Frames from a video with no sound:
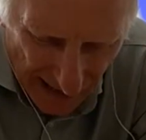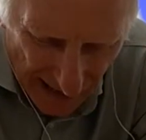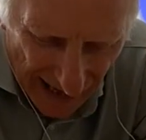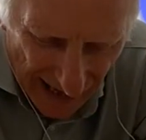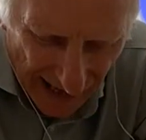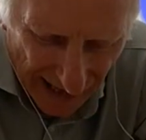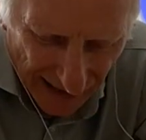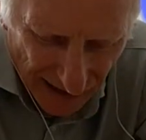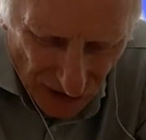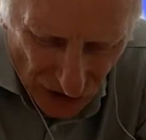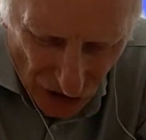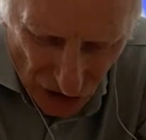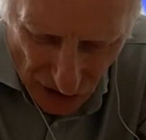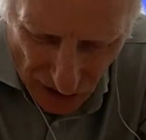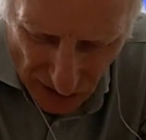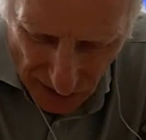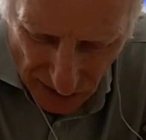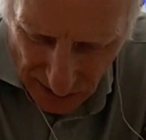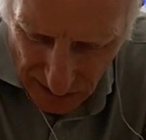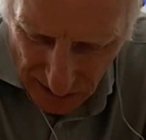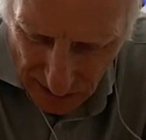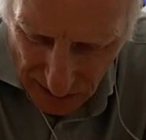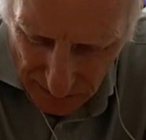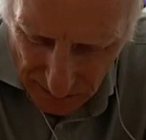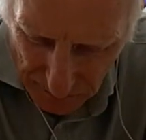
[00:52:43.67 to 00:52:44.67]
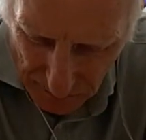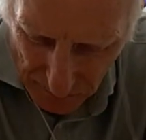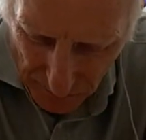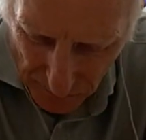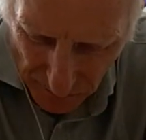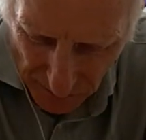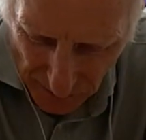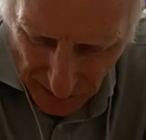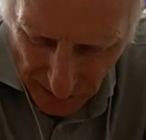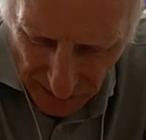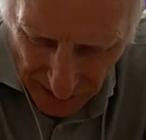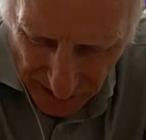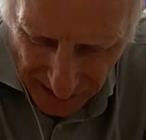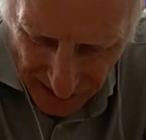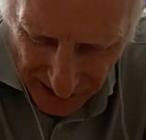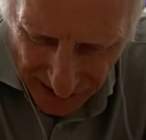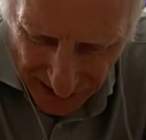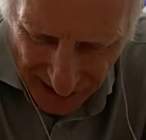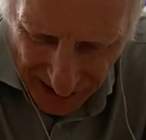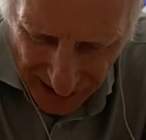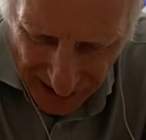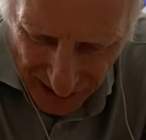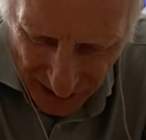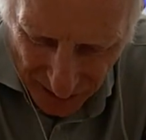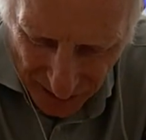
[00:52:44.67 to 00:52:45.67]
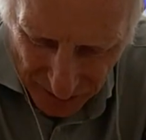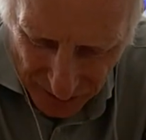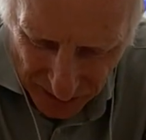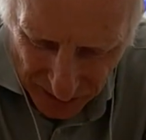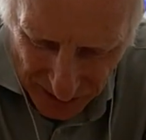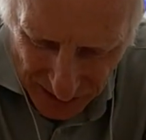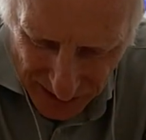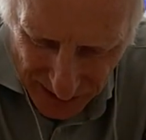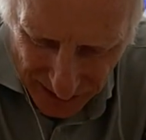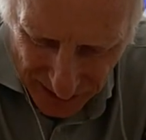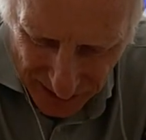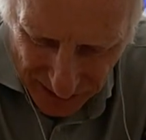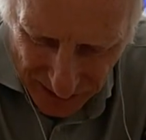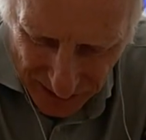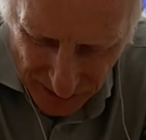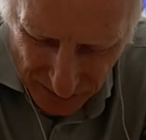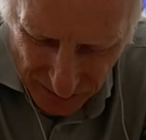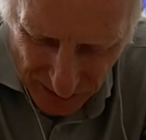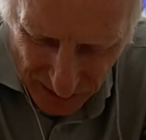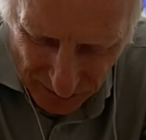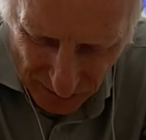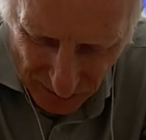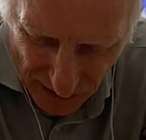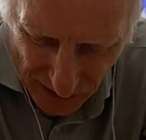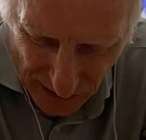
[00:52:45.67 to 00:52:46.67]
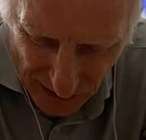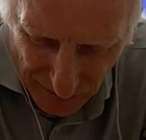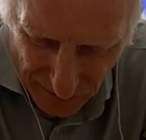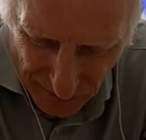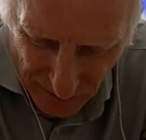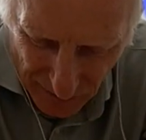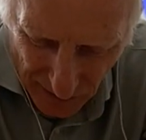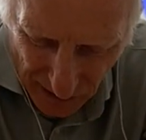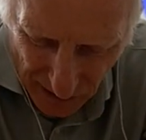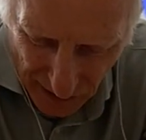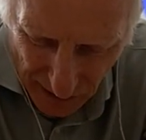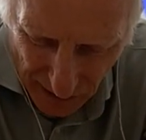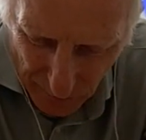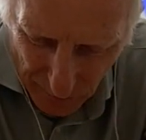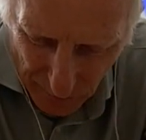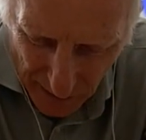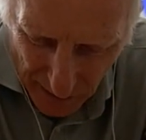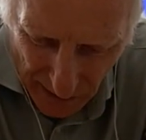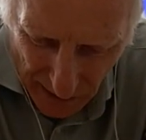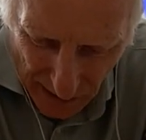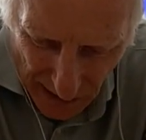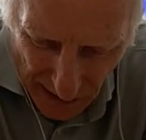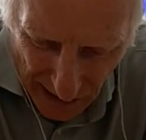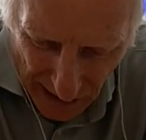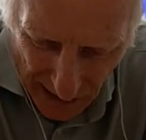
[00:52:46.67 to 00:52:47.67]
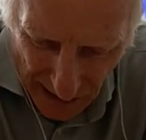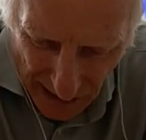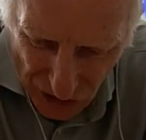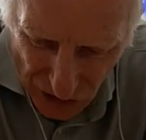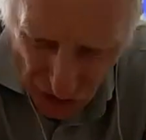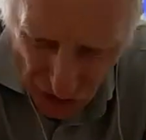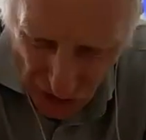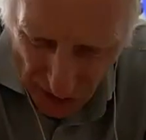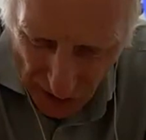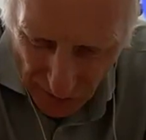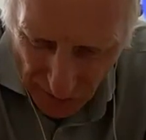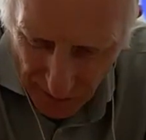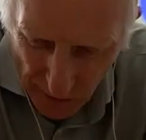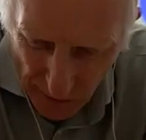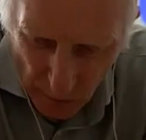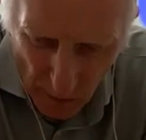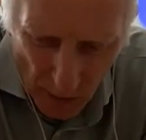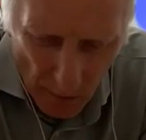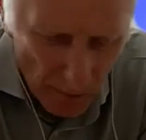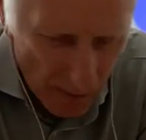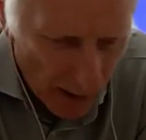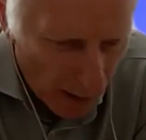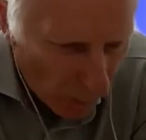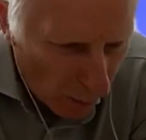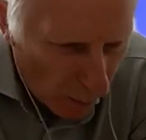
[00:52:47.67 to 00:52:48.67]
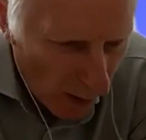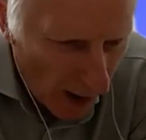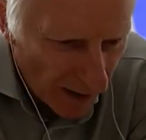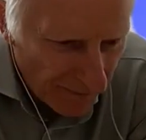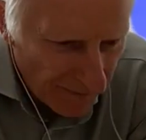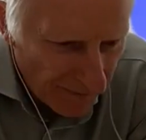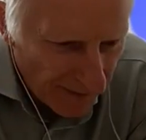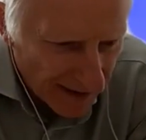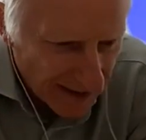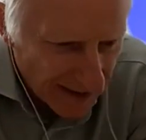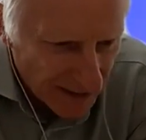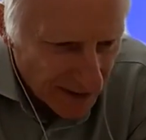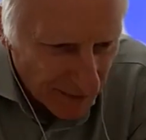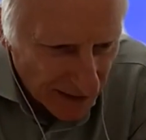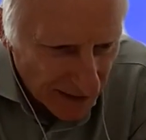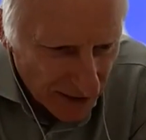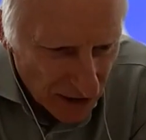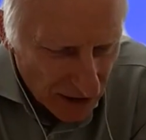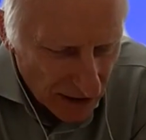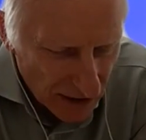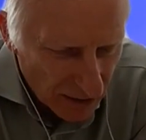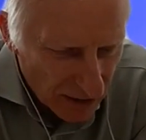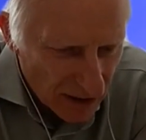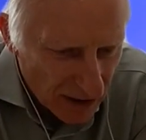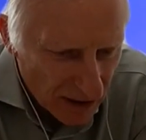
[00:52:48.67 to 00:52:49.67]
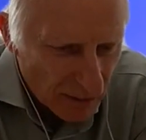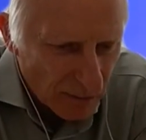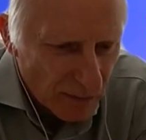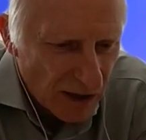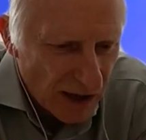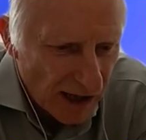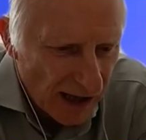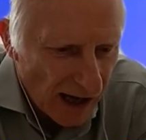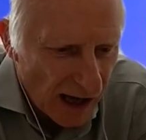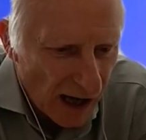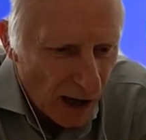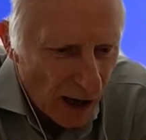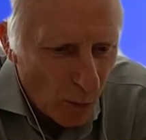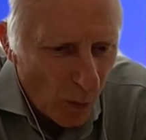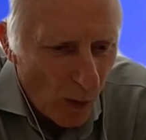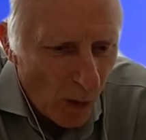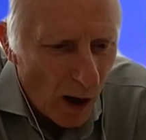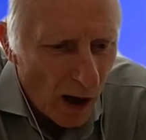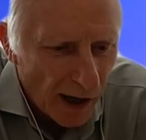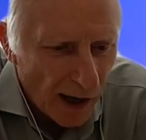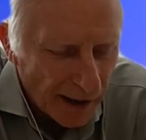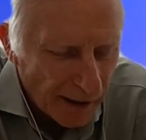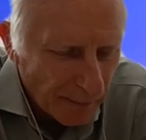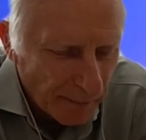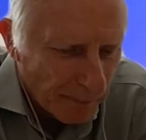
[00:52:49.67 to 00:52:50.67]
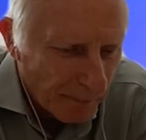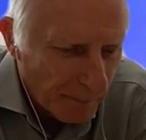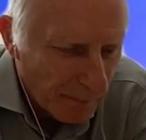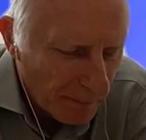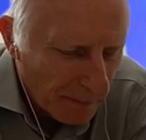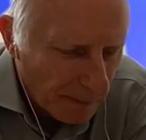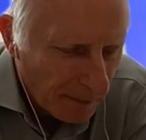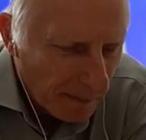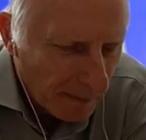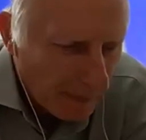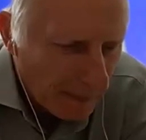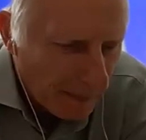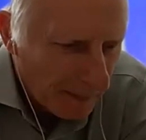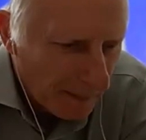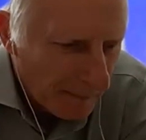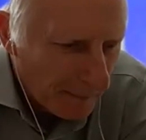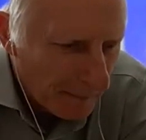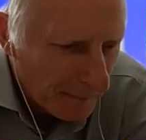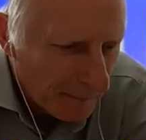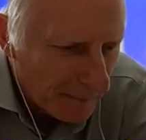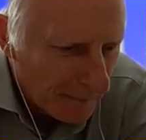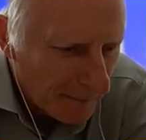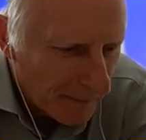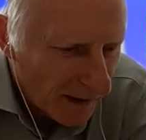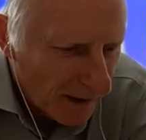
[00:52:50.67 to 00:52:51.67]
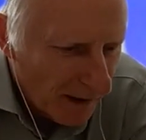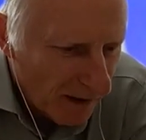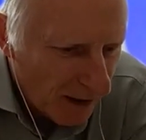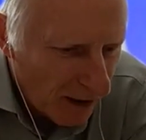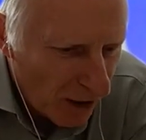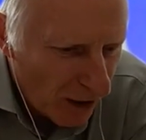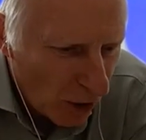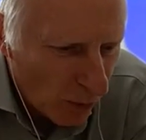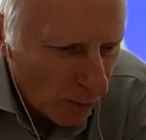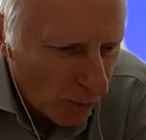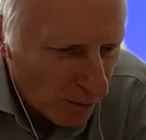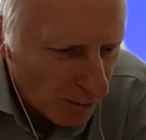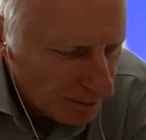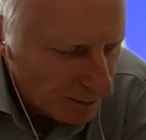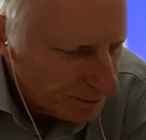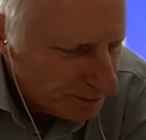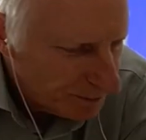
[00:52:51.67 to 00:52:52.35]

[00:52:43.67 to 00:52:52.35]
anxious, uh, I'm going to tell you something really funny. Uh, it's generally when my wife asks me to do some DIY at home.